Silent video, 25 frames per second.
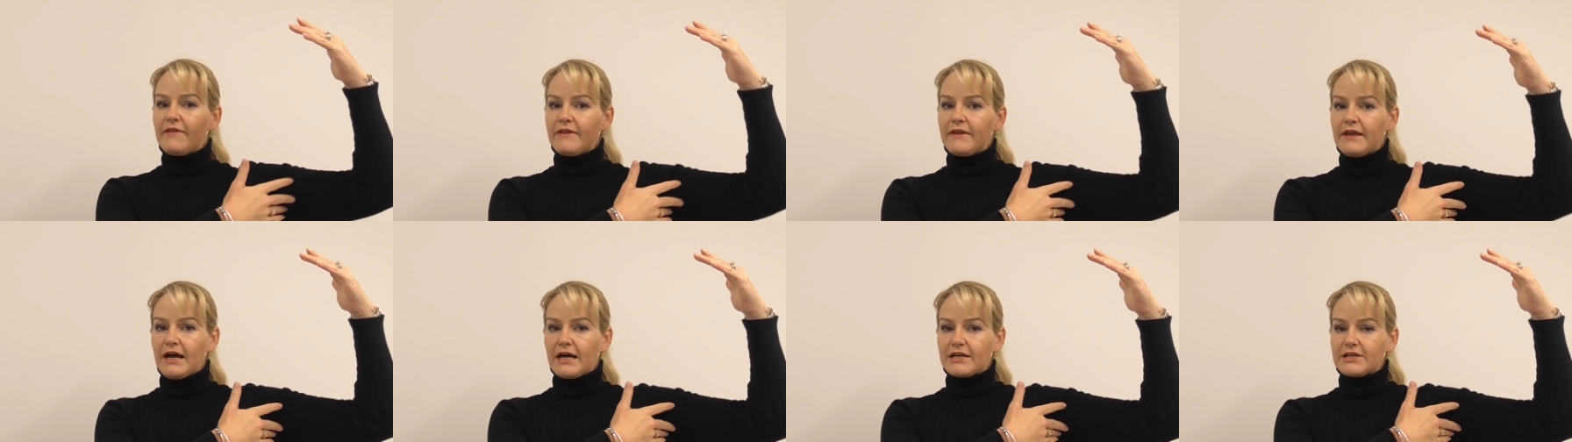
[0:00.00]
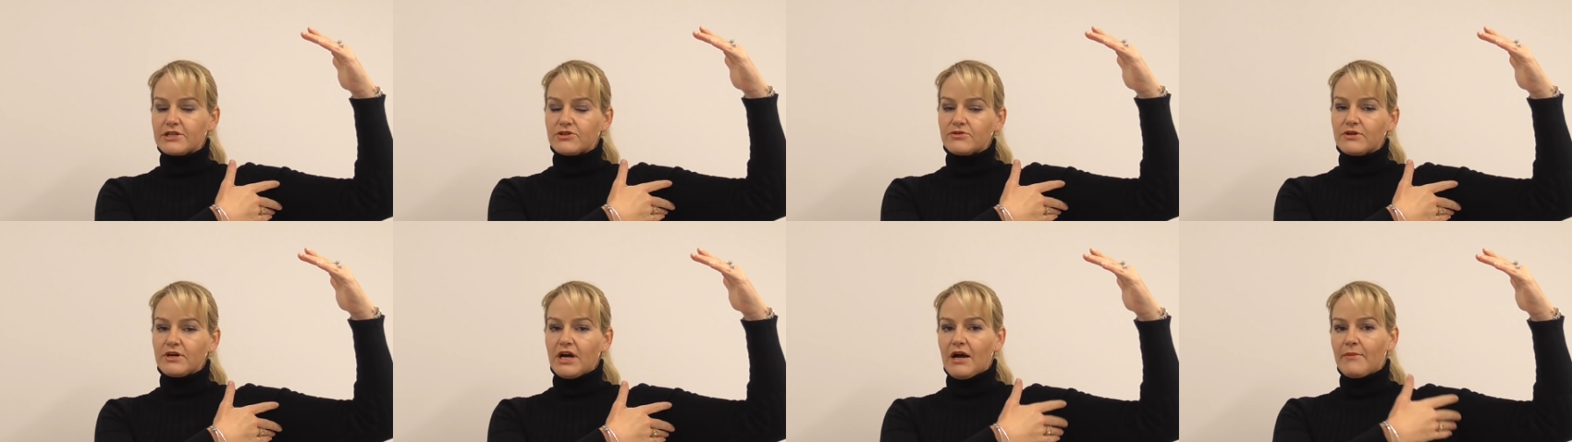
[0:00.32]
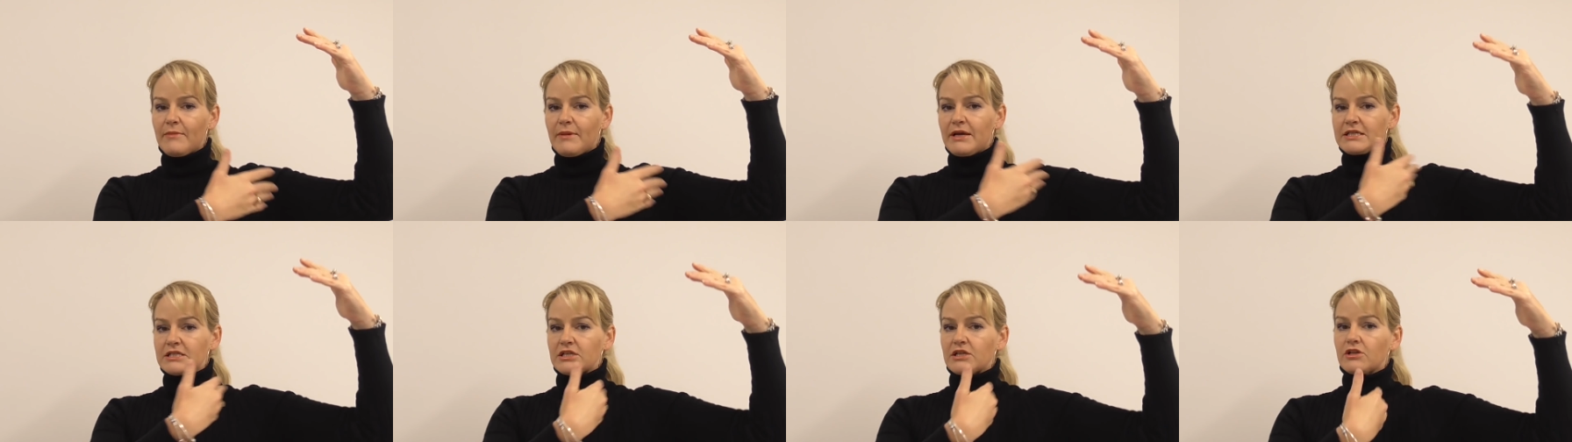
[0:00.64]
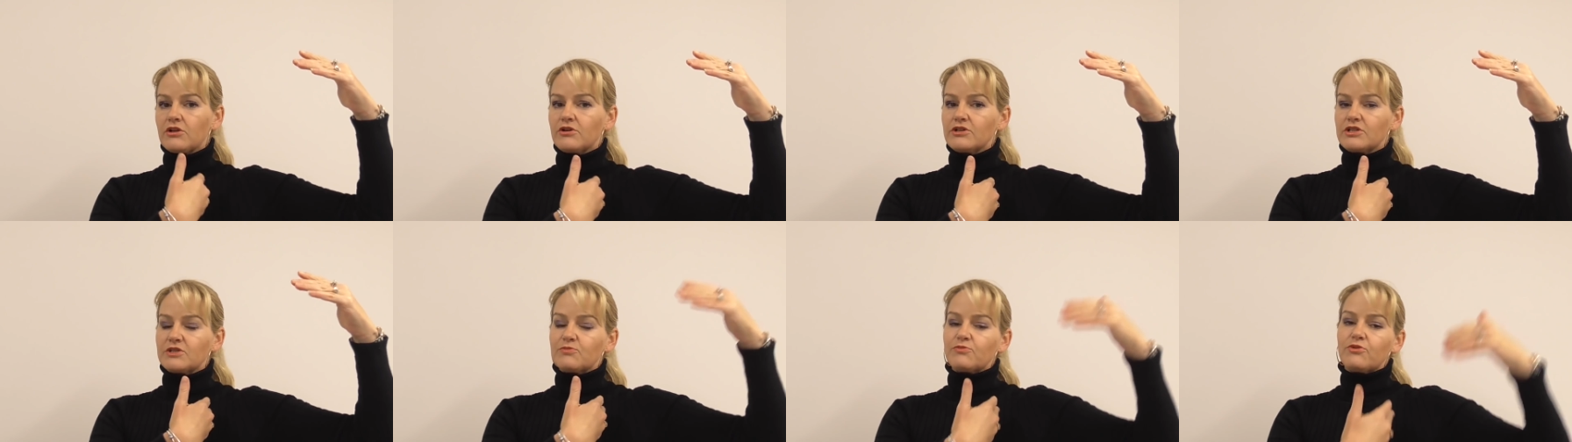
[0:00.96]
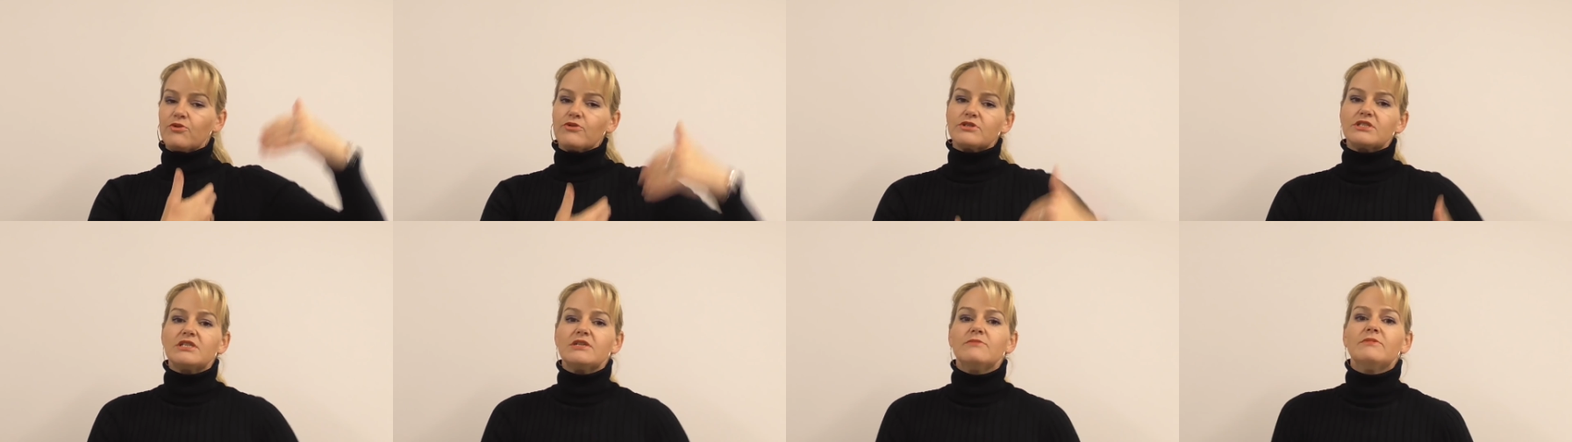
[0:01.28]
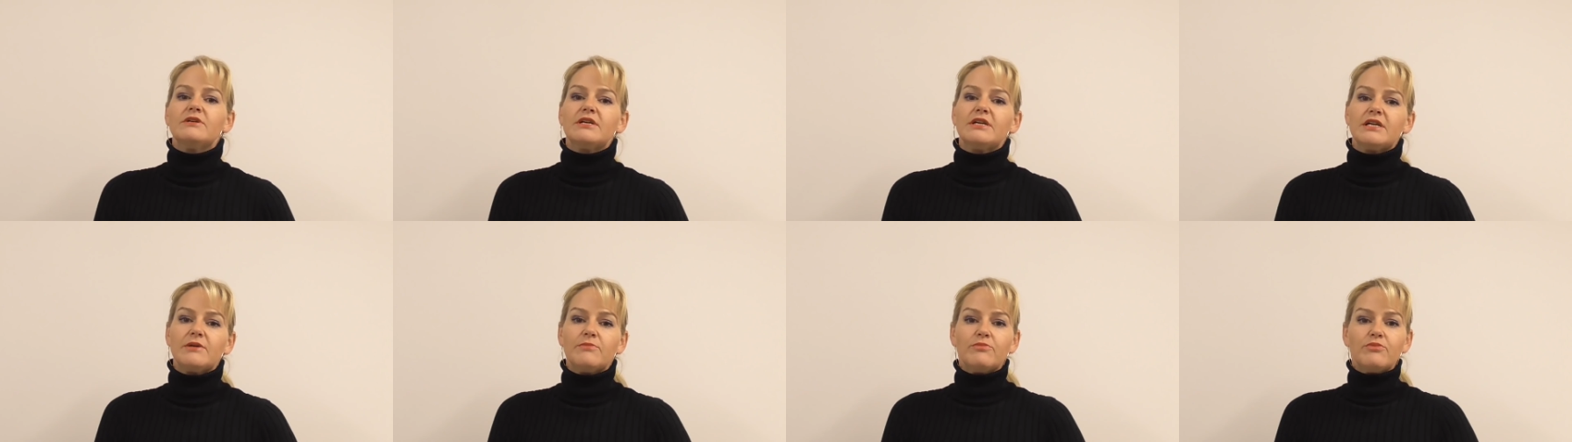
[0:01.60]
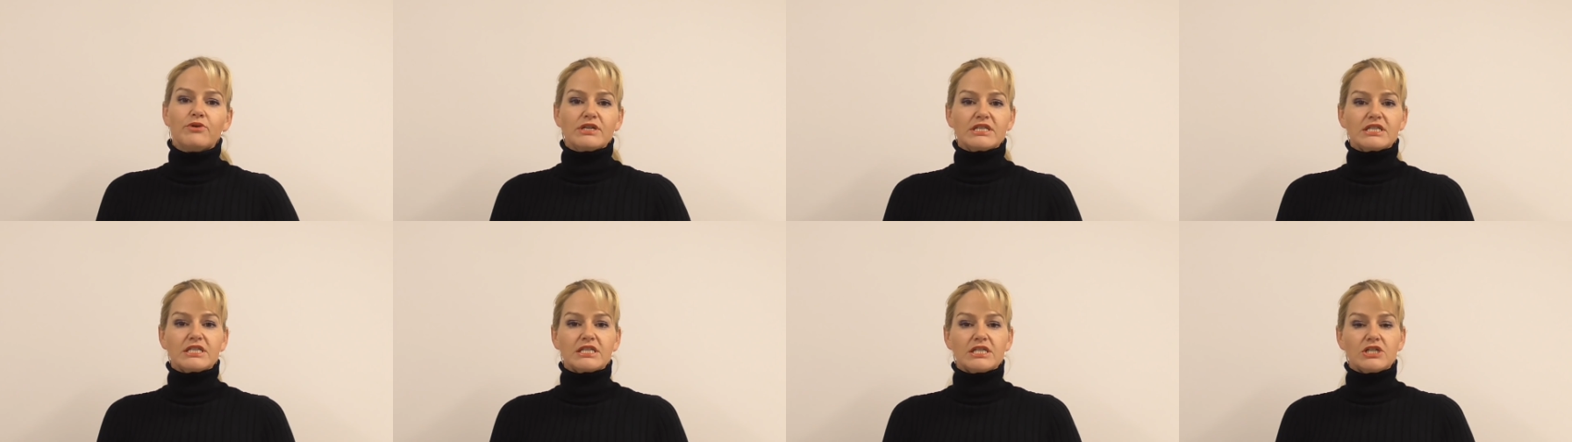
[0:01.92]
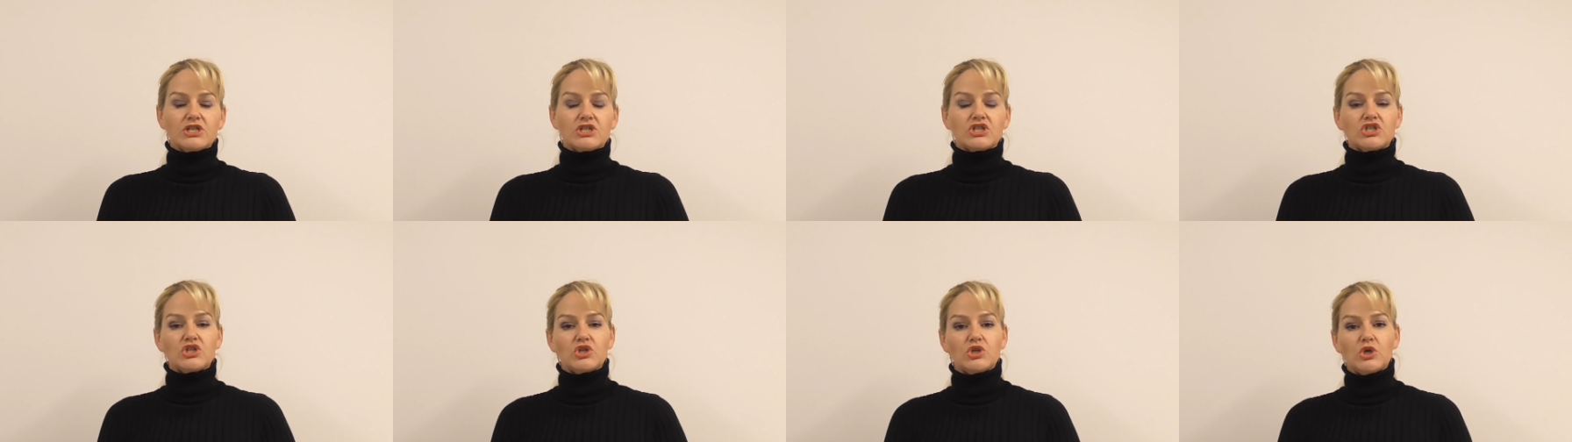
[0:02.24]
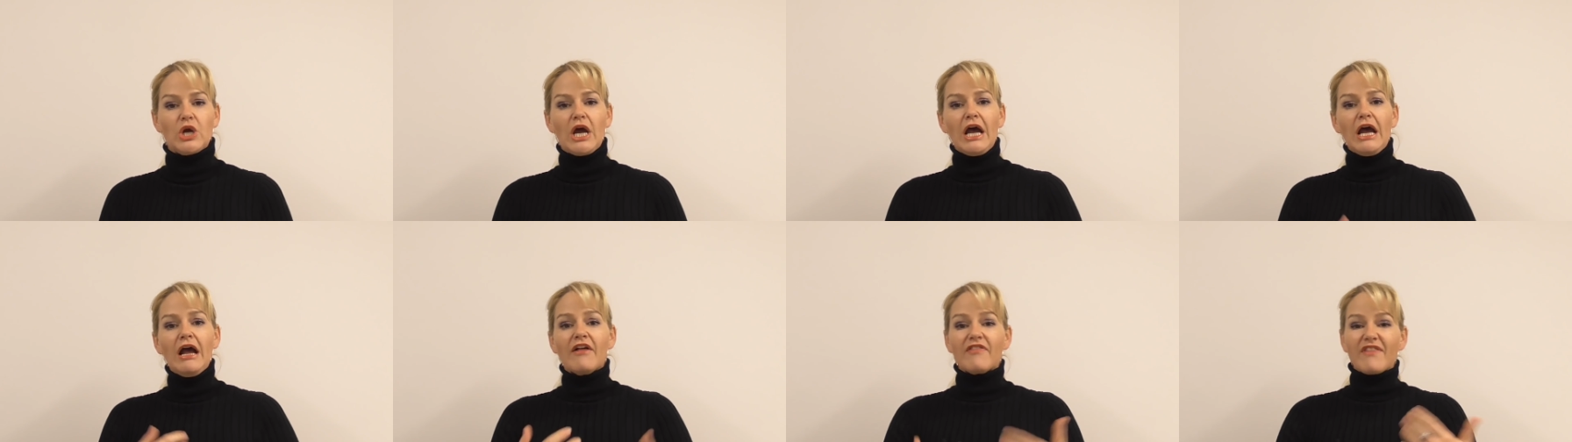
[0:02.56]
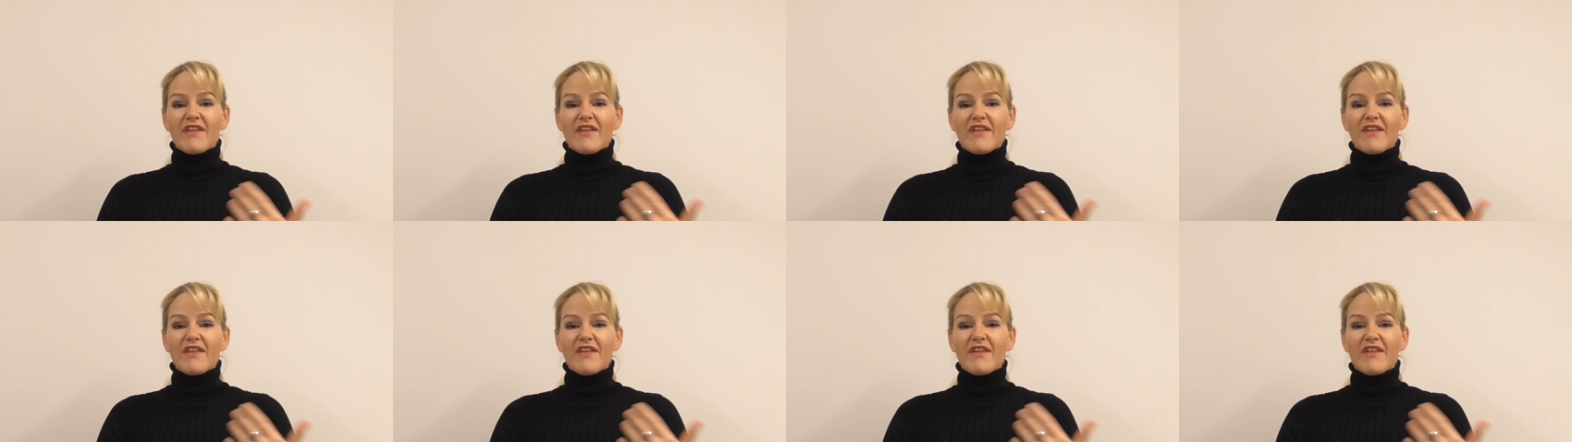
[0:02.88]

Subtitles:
the underarm has close proximity to breast tissue.